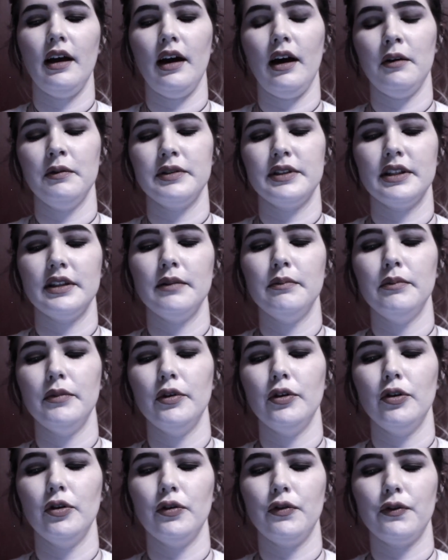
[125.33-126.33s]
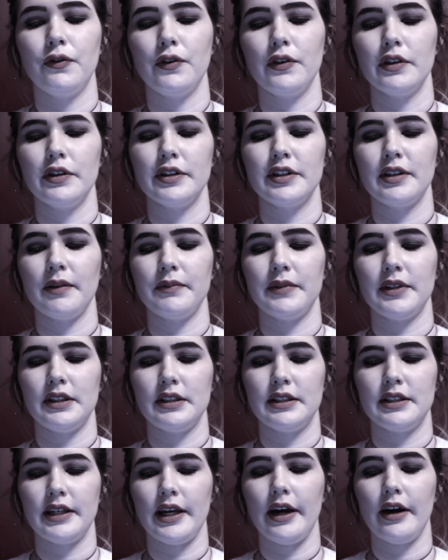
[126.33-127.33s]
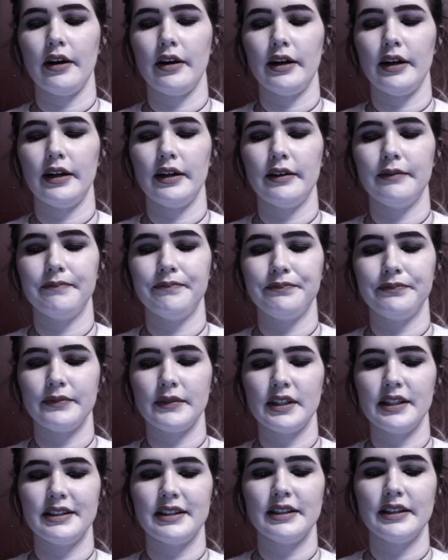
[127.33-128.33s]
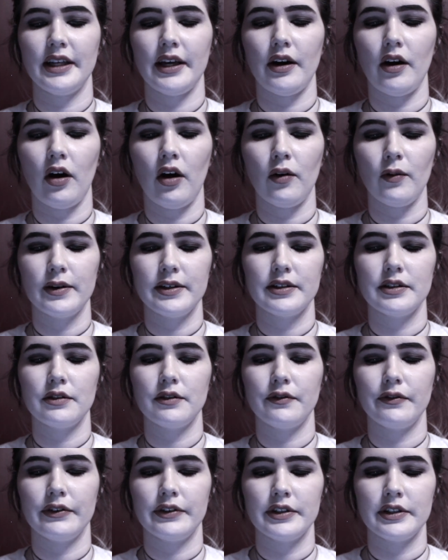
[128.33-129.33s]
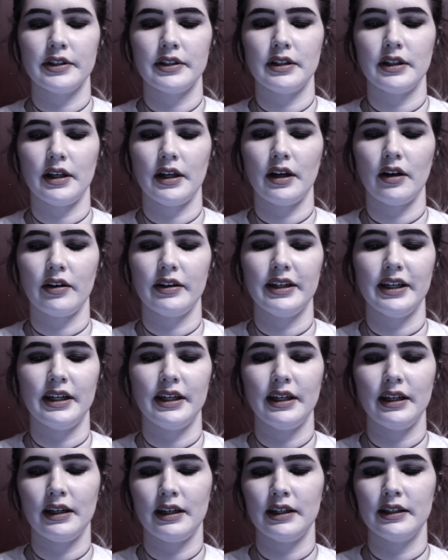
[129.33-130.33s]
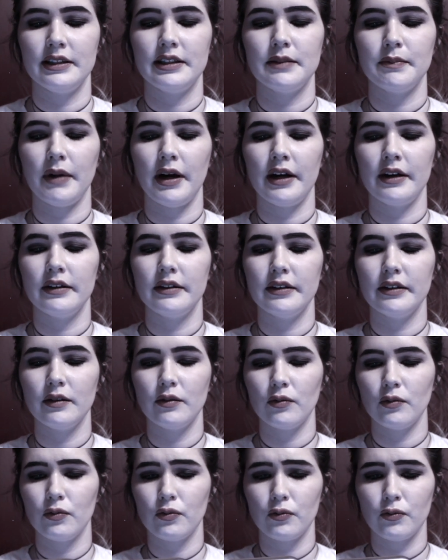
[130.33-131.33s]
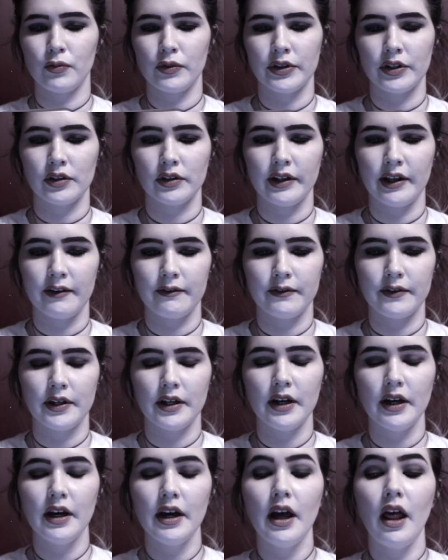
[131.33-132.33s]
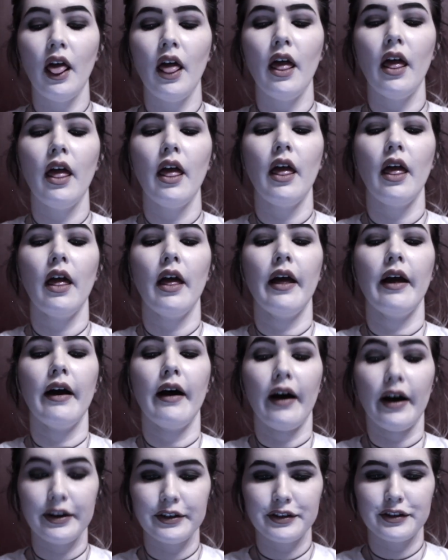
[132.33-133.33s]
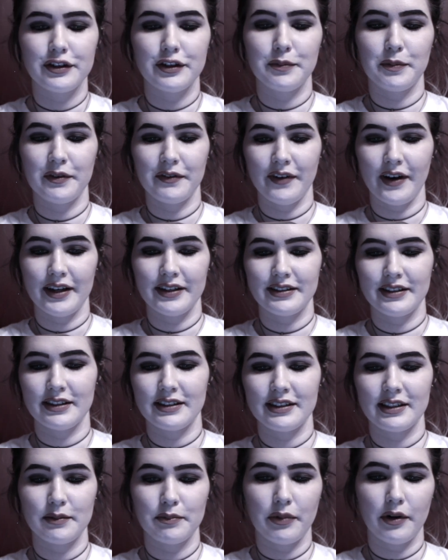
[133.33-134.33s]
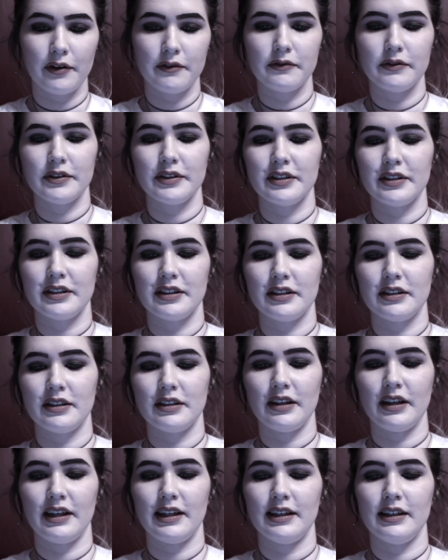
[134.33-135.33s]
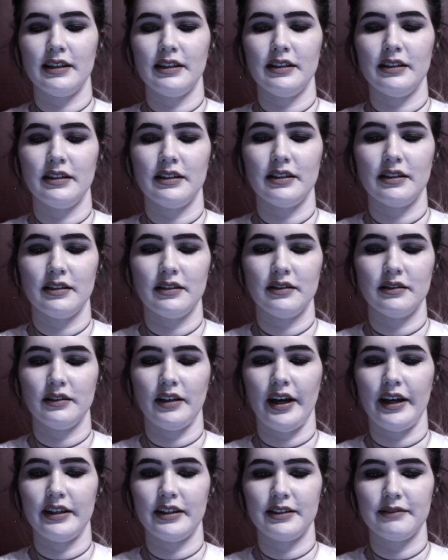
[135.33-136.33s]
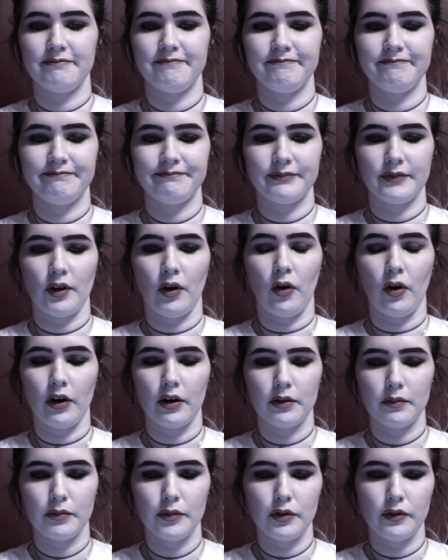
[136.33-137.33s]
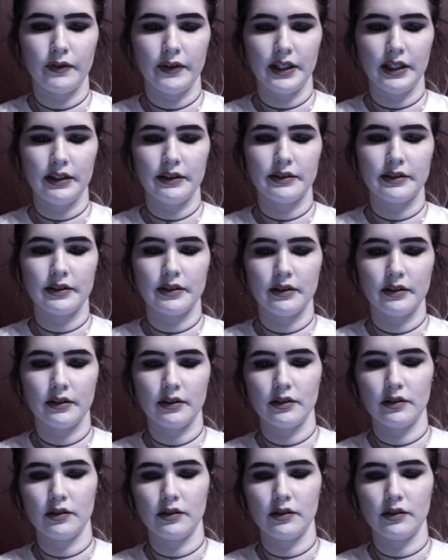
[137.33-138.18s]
I was in the mood for something scary. Isn't that always the first thing on any kid's mind when they're left unsupervised at sleepovers? and like horror movies,